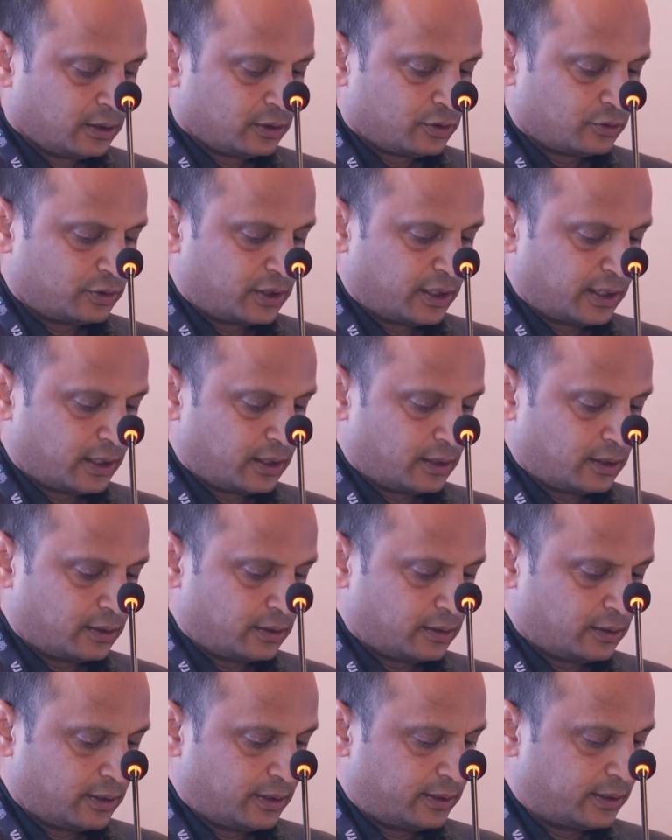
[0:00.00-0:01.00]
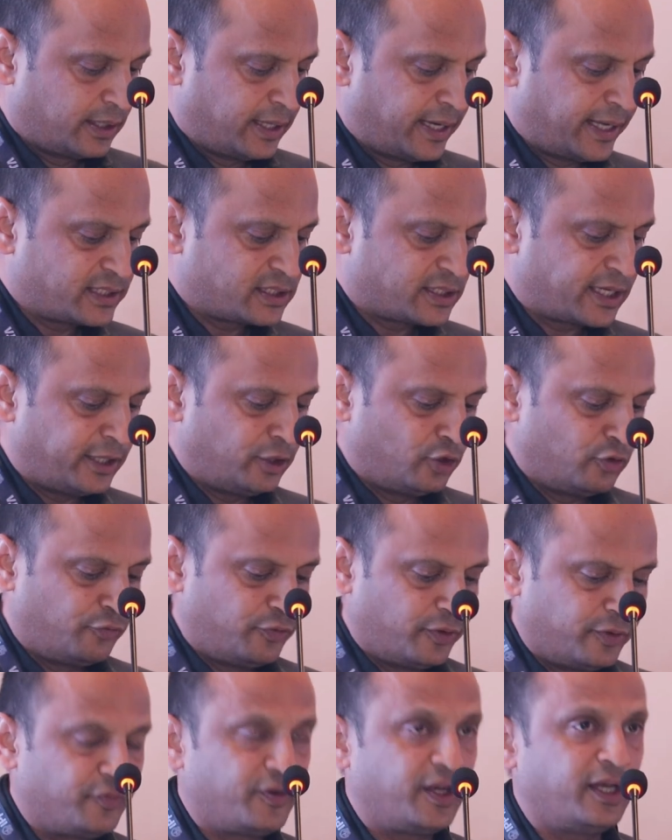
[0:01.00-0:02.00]
So the next 10 to
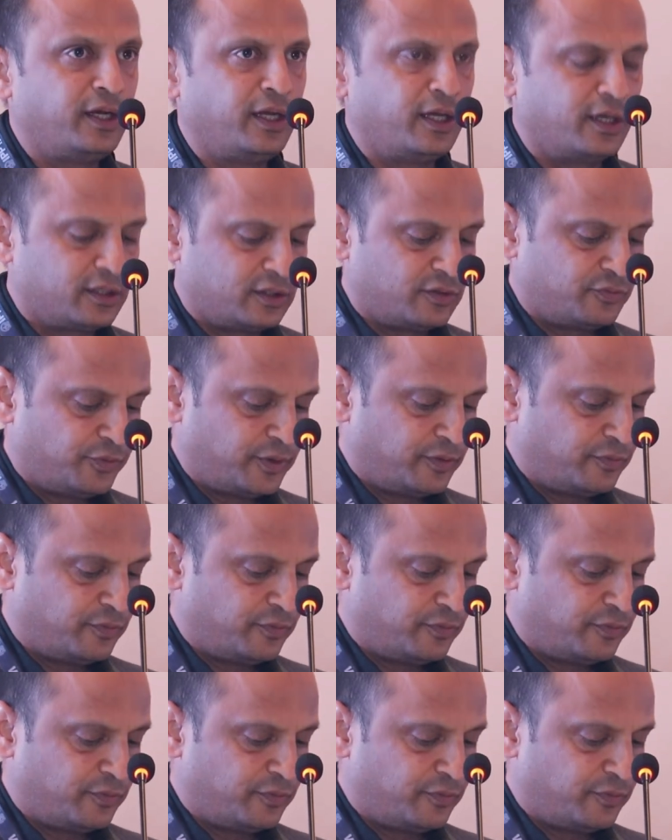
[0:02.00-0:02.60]
15 years,